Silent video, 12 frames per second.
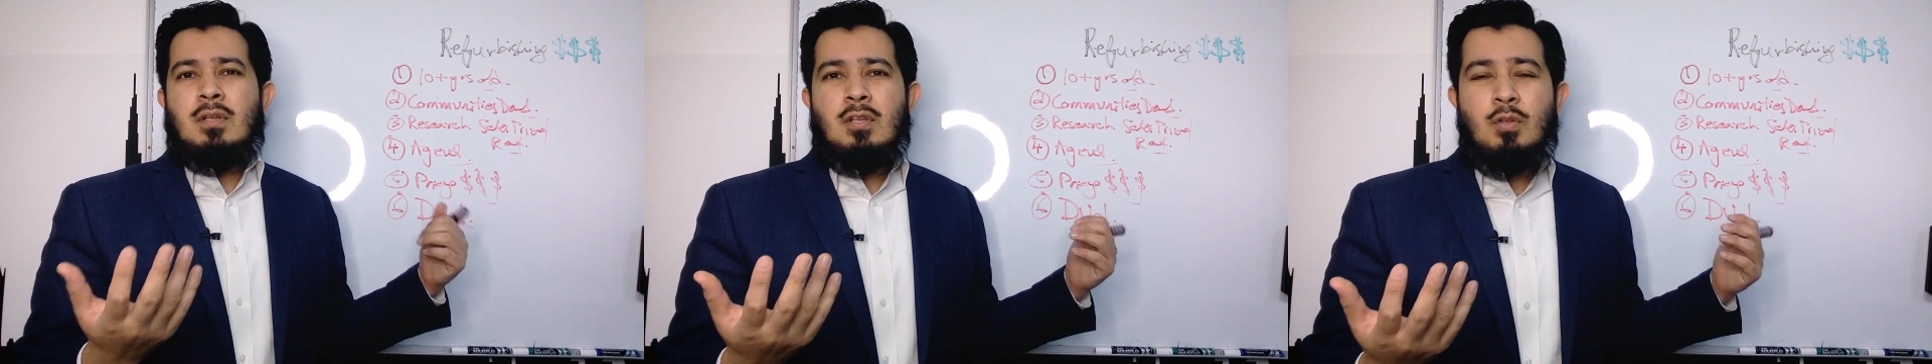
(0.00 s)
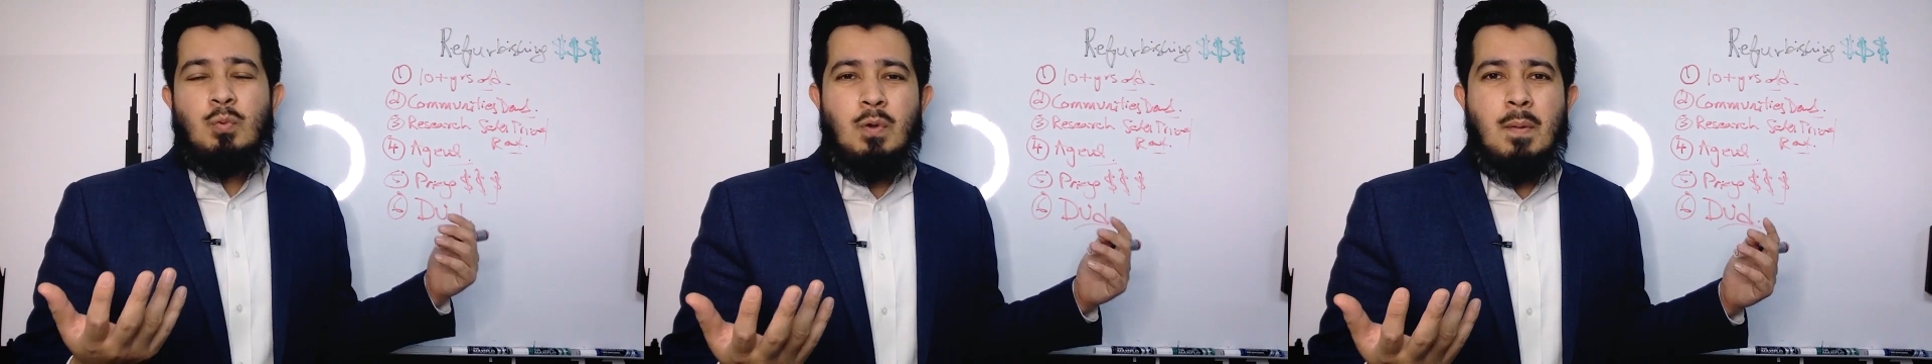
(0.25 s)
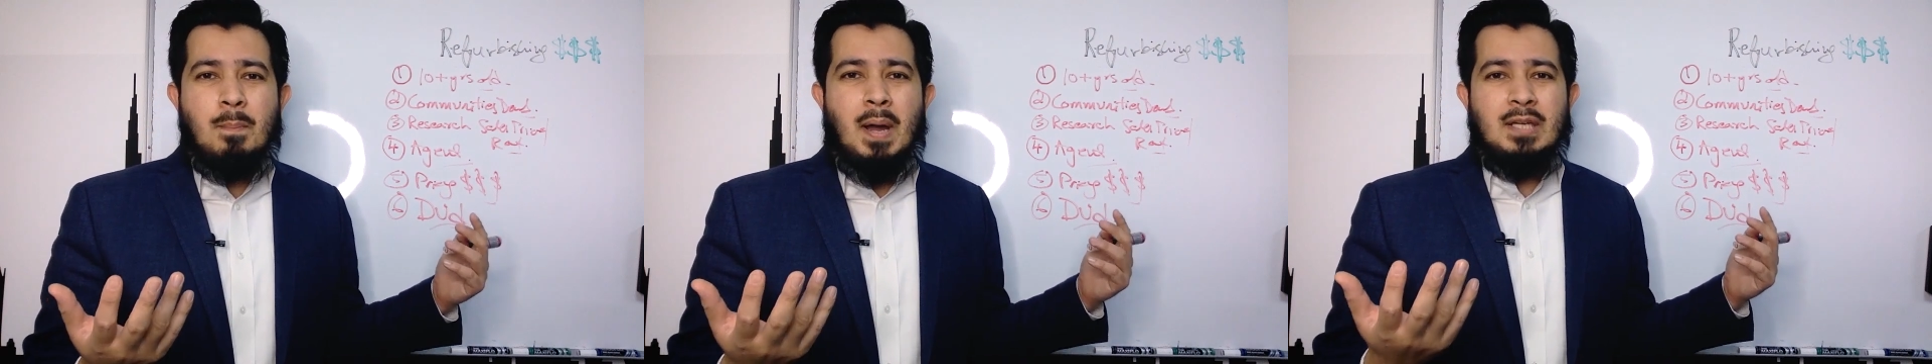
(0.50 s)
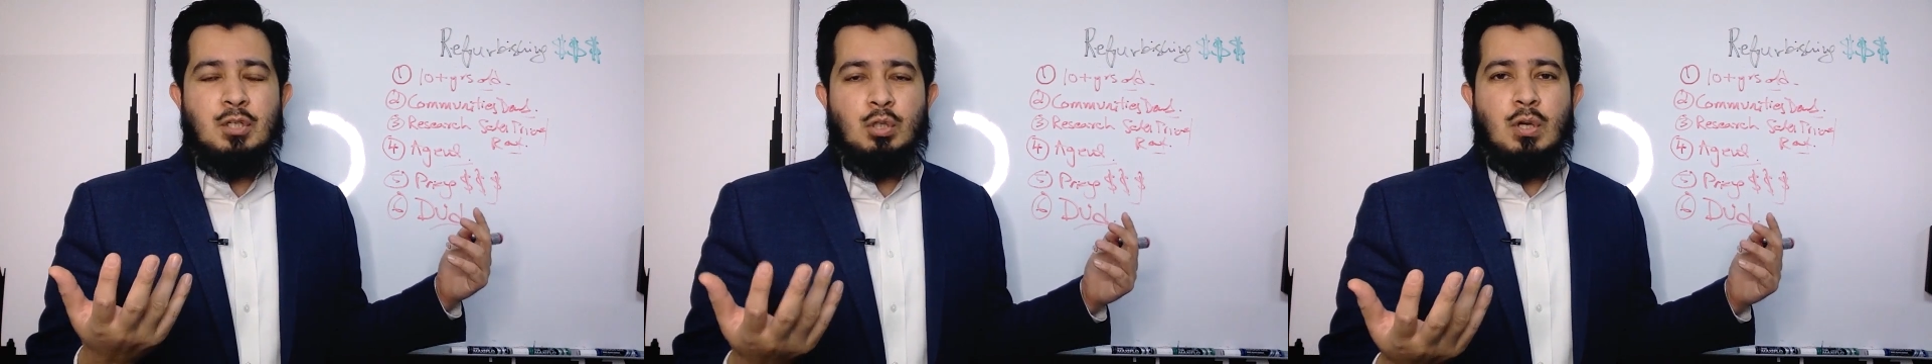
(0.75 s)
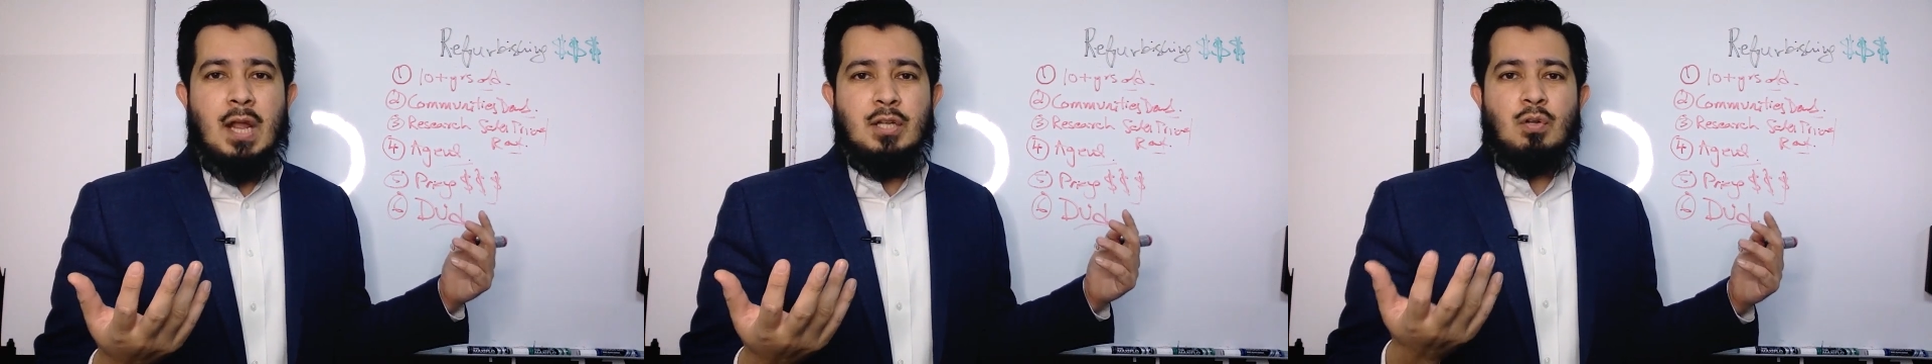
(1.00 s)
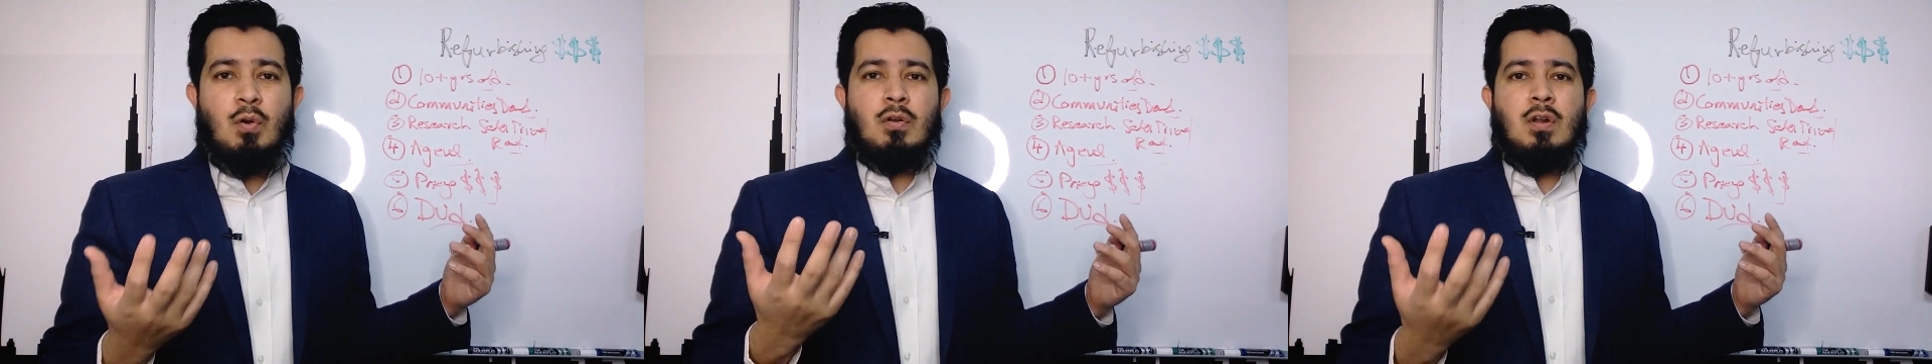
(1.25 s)
you wouldn't buy
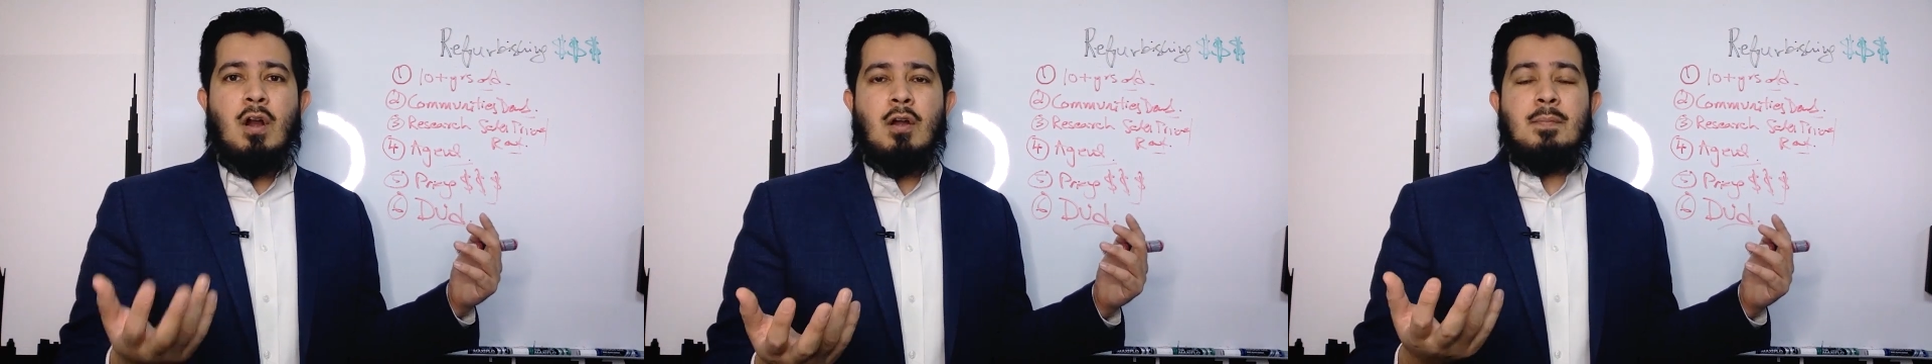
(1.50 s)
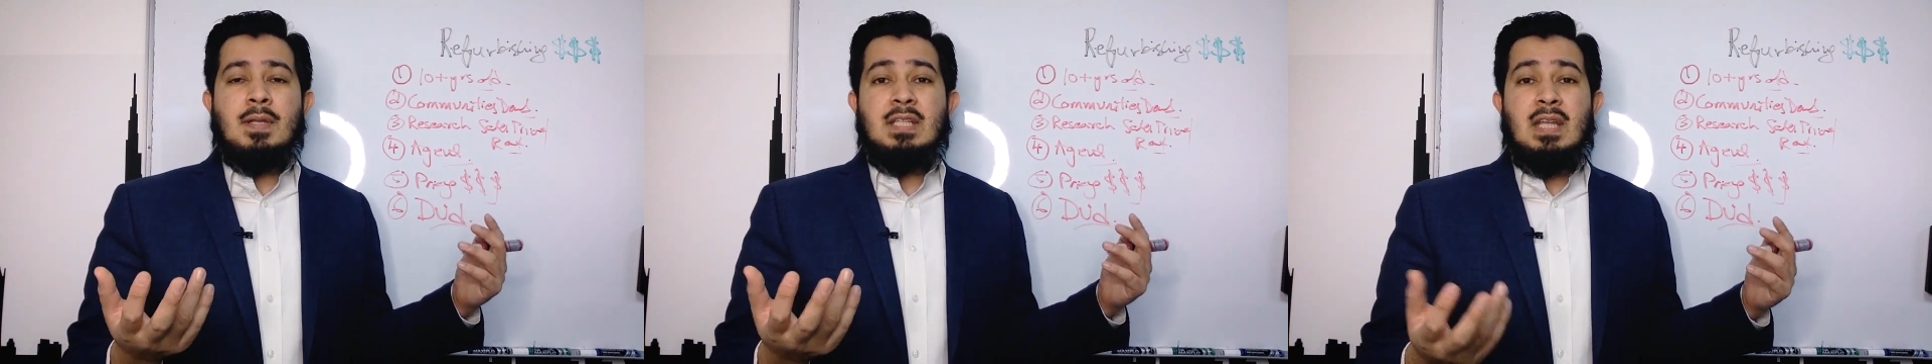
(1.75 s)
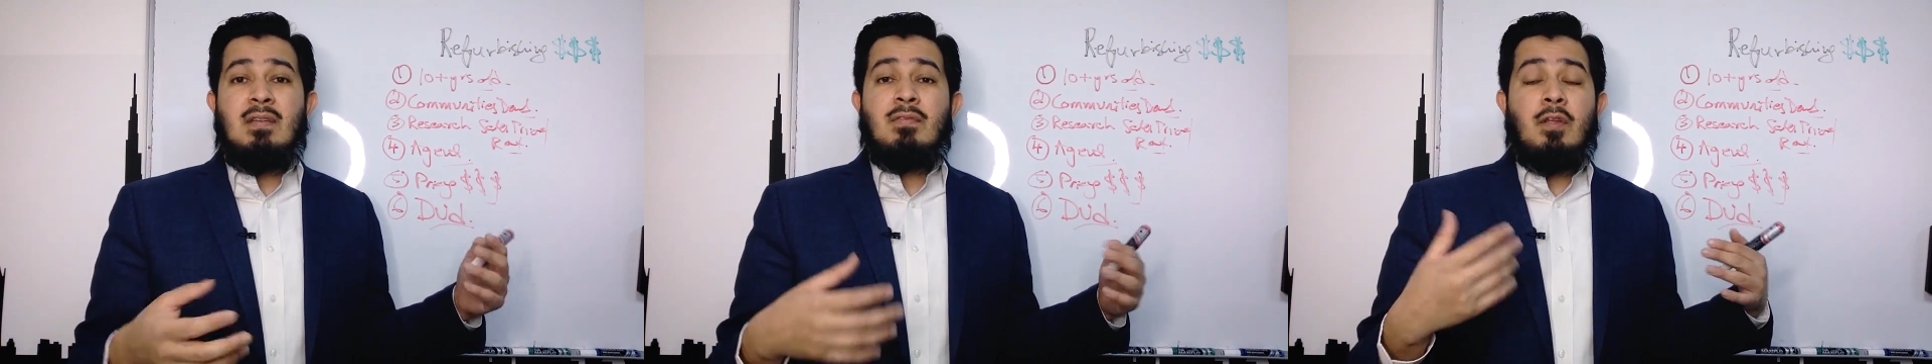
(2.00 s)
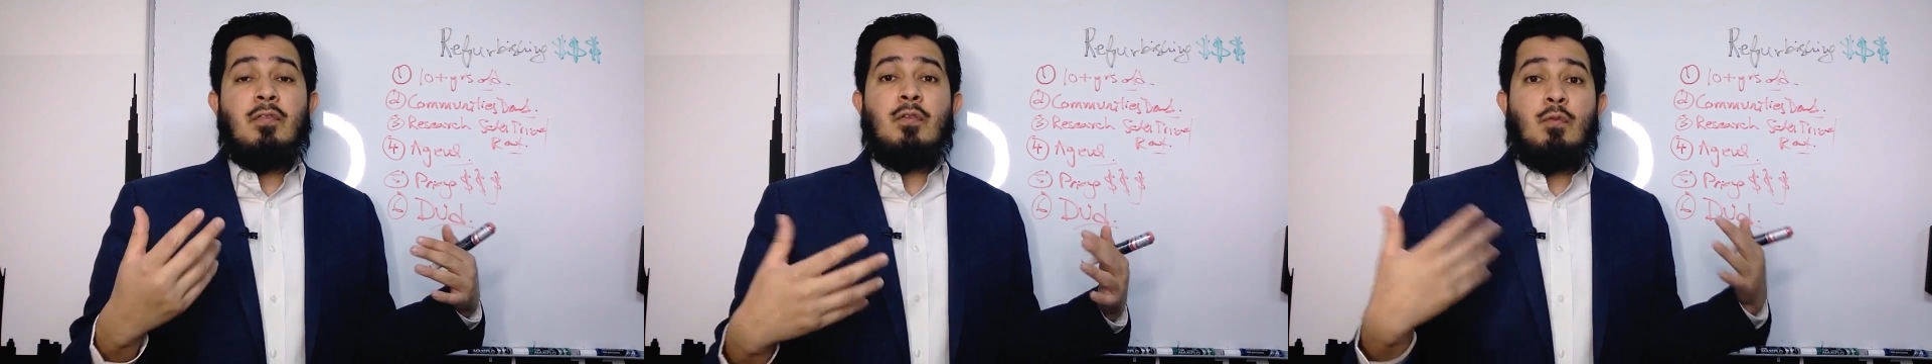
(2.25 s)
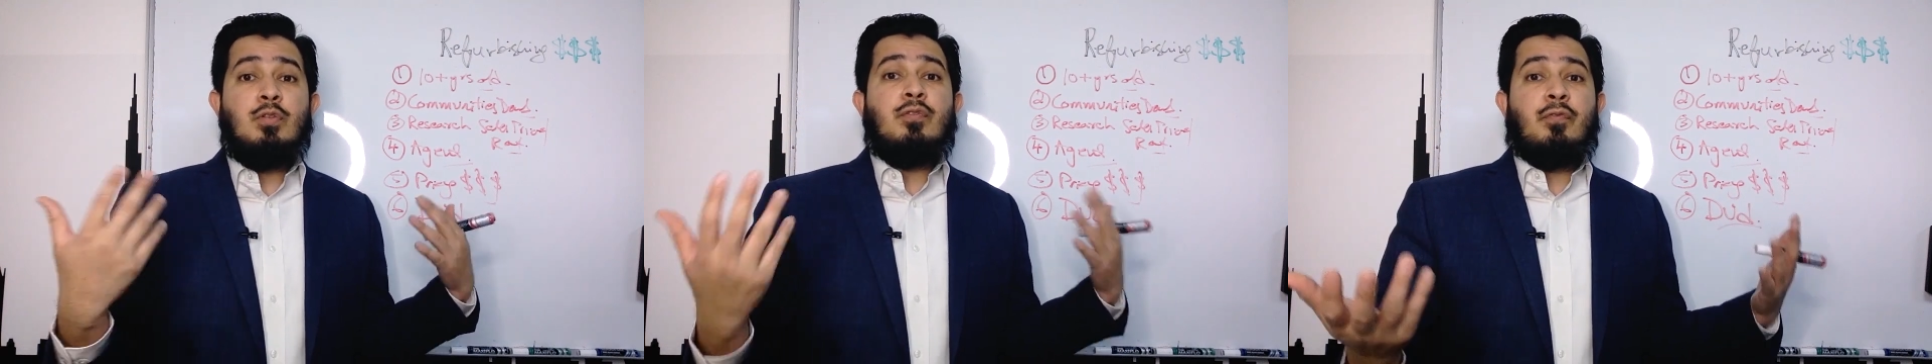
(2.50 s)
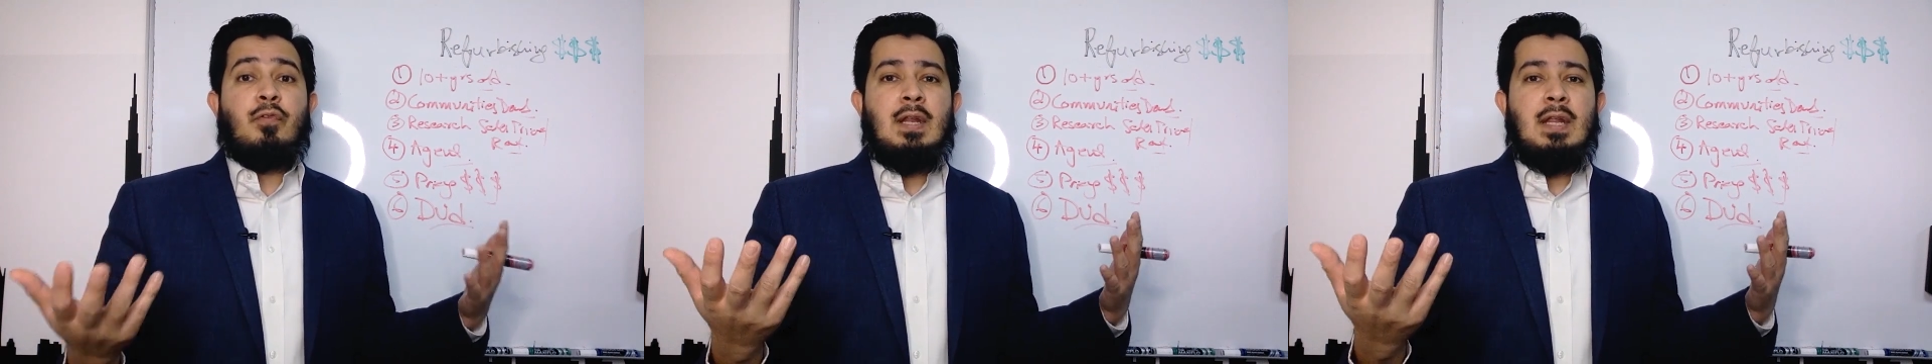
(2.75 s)
trash or garbage even if it was
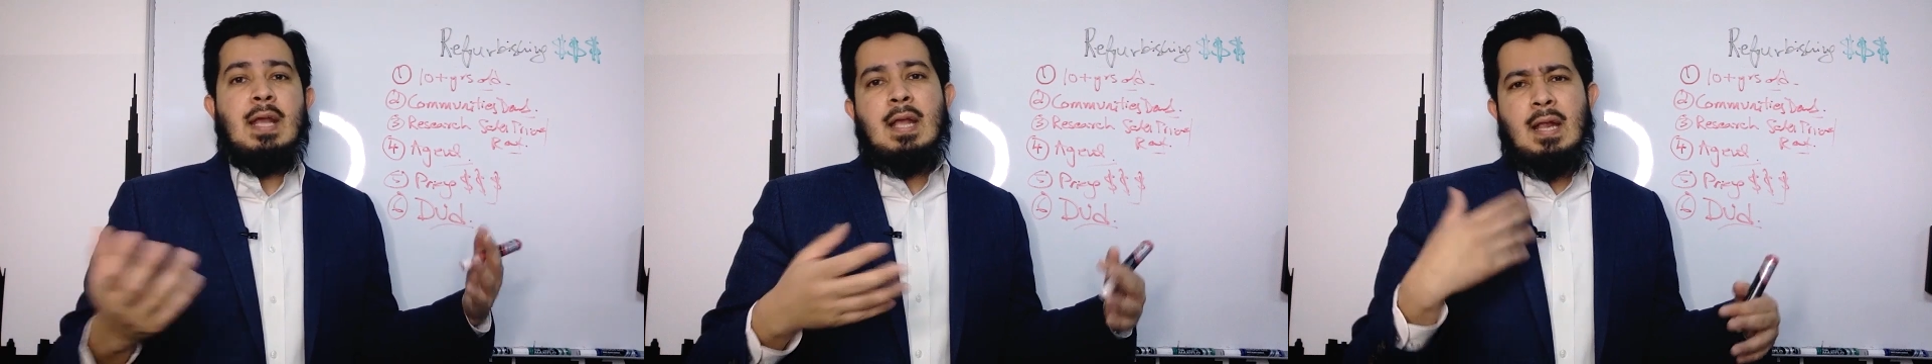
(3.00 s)
free,